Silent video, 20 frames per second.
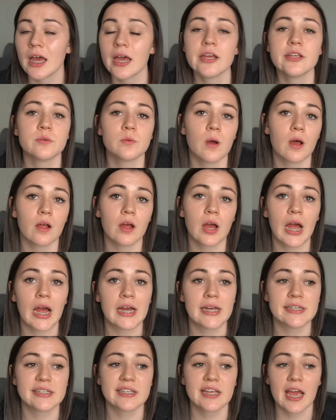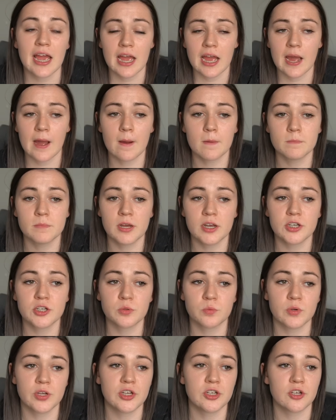as well as how much
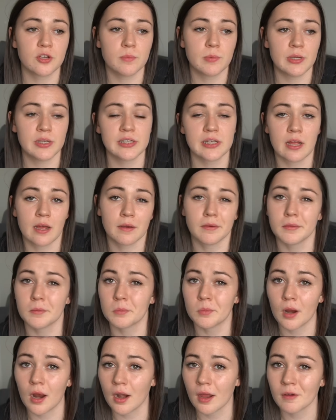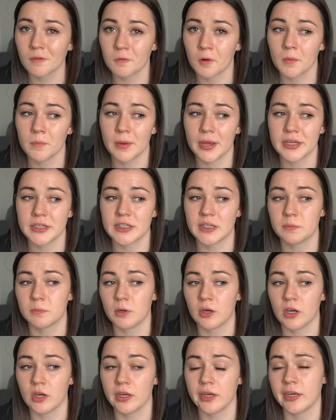we should be selling the product for based
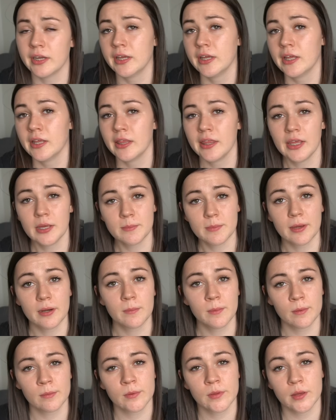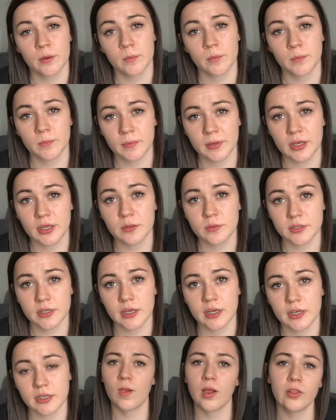upon the amount of people that would be using it.